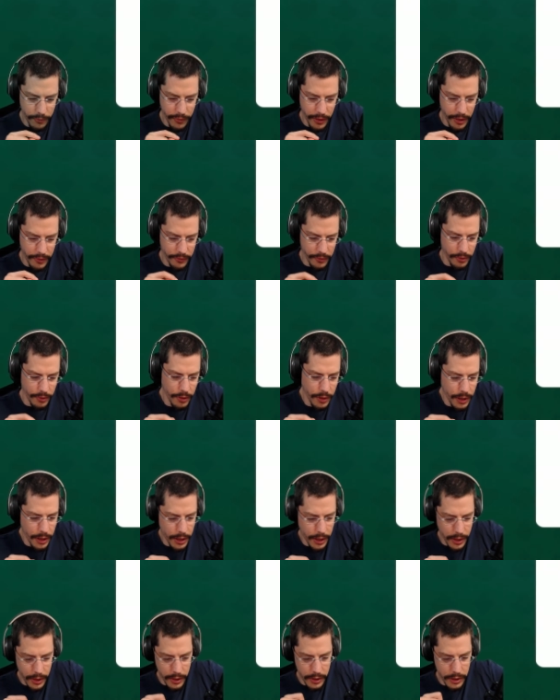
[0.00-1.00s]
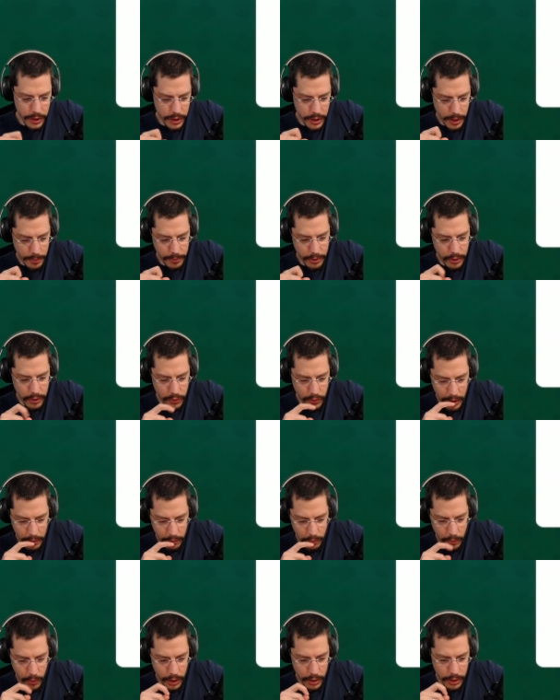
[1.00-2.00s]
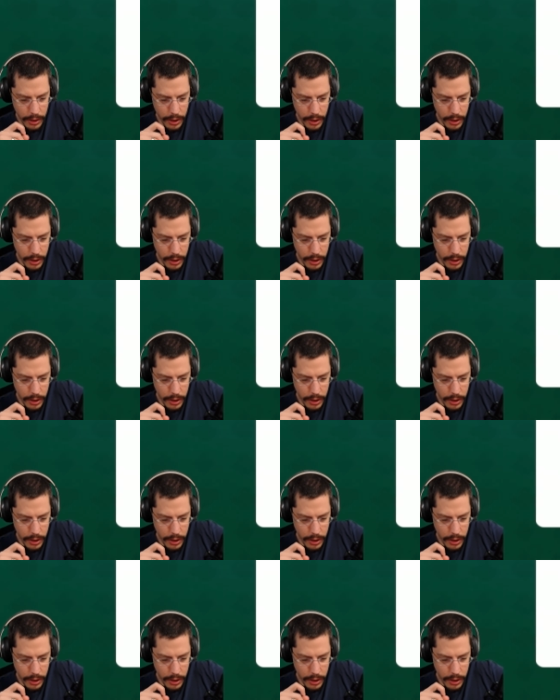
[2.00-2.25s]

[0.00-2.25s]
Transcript: bit faster. Chapter 2, level 1.